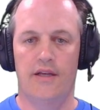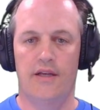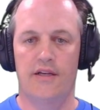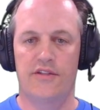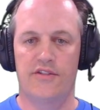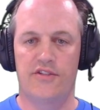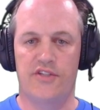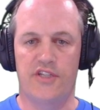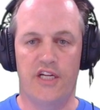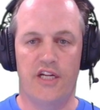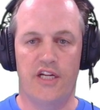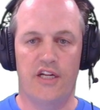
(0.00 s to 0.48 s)

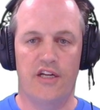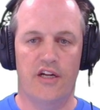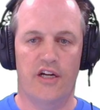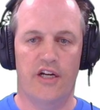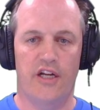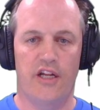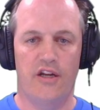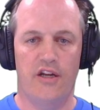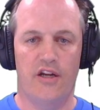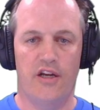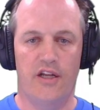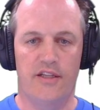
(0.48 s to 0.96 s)

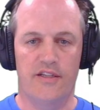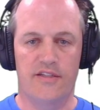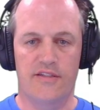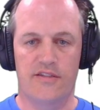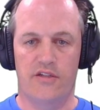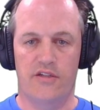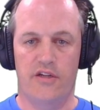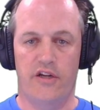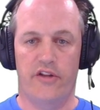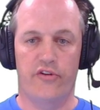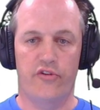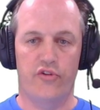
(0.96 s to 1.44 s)
CD99, this is
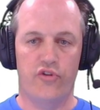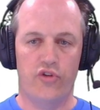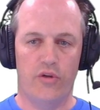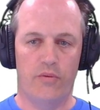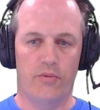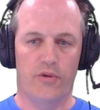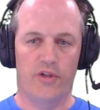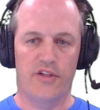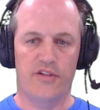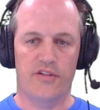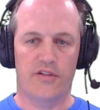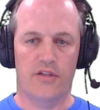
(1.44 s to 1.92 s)
another
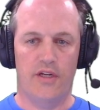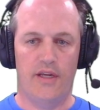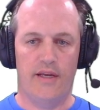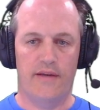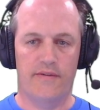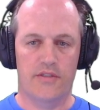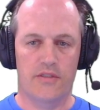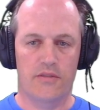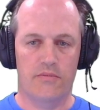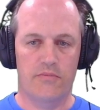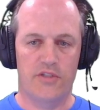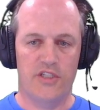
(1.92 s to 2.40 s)
tumor that's going to
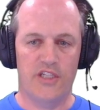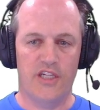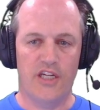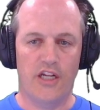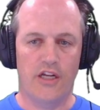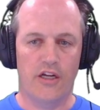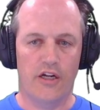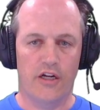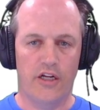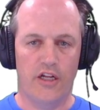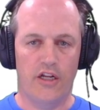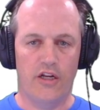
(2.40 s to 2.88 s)
have some
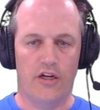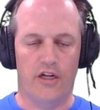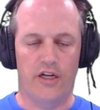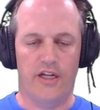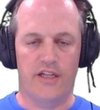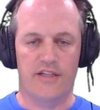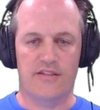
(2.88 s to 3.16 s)
CD99.